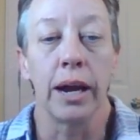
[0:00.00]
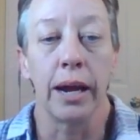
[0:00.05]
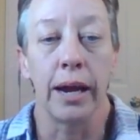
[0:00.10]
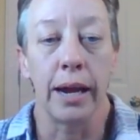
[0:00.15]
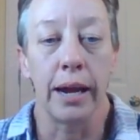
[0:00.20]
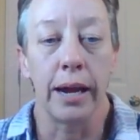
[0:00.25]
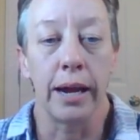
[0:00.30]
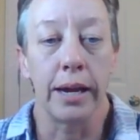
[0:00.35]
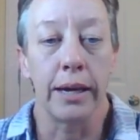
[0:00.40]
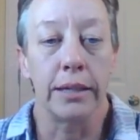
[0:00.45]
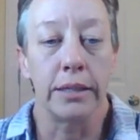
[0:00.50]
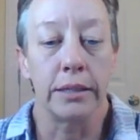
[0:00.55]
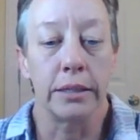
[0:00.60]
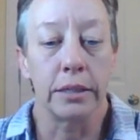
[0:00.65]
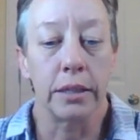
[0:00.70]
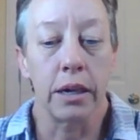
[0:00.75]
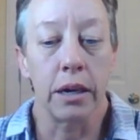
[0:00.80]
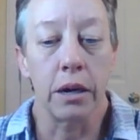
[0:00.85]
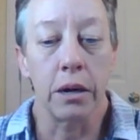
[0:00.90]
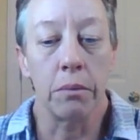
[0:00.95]
And
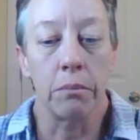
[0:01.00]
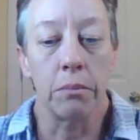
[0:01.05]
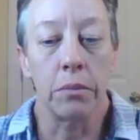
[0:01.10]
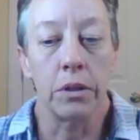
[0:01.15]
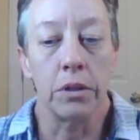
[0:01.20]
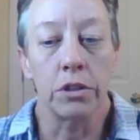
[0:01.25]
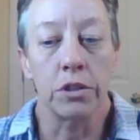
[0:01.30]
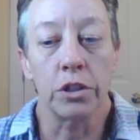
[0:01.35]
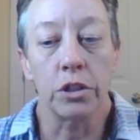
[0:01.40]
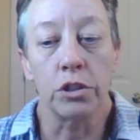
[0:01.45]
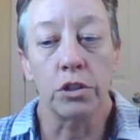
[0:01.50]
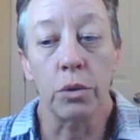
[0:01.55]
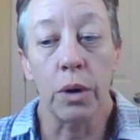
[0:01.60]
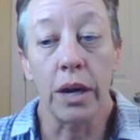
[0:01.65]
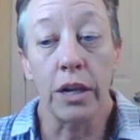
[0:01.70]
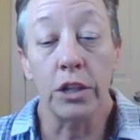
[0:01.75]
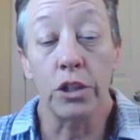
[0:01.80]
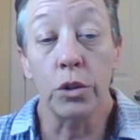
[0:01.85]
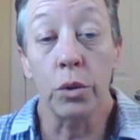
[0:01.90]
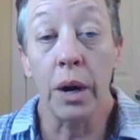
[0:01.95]
so
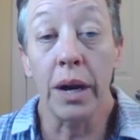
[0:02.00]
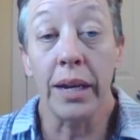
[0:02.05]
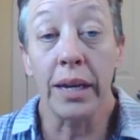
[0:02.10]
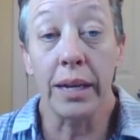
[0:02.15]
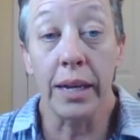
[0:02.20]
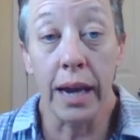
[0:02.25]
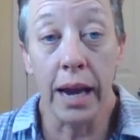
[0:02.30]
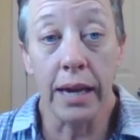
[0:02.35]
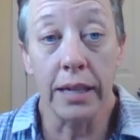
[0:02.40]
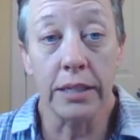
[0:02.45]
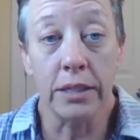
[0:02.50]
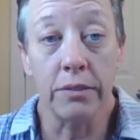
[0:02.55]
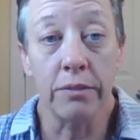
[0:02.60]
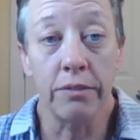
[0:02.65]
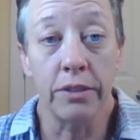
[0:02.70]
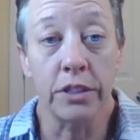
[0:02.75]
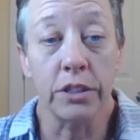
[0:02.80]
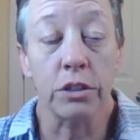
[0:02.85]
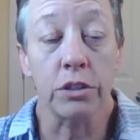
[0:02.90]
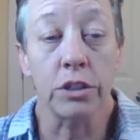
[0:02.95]
do I get
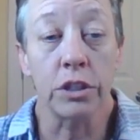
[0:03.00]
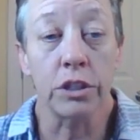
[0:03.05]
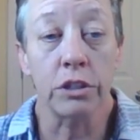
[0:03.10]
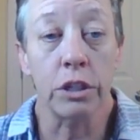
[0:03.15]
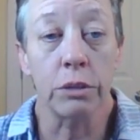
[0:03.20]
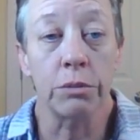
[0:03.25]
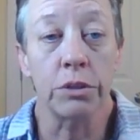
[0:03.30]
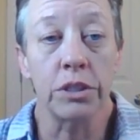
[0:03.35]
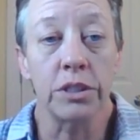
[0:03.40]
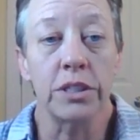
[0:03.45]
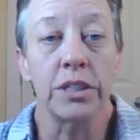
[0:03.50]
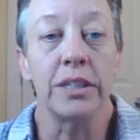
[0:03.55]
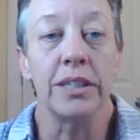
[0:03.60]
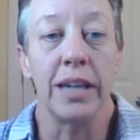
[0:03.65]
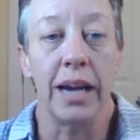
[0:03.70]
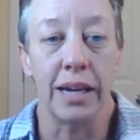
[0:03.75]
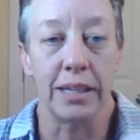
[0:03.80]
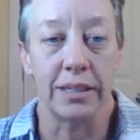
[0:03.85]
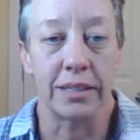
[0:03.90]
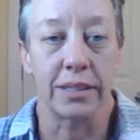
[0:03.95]
physical descriptions?
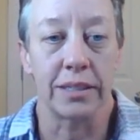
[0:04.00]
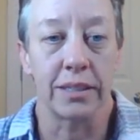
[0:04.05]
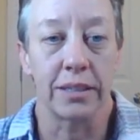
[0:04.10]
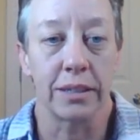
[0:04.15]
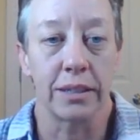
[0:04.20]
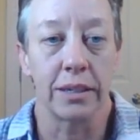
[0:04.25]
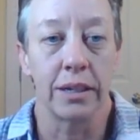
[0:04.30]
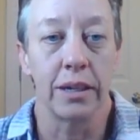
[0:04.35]
Yes.